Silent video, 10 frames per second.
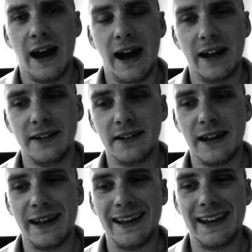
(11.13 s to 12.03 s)
and
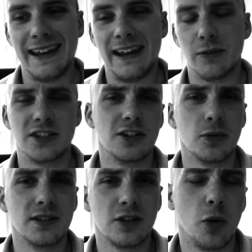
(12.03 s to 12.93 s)
uh, which is
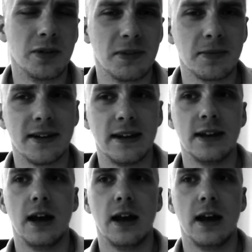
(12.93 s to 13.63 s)
always always makes my day.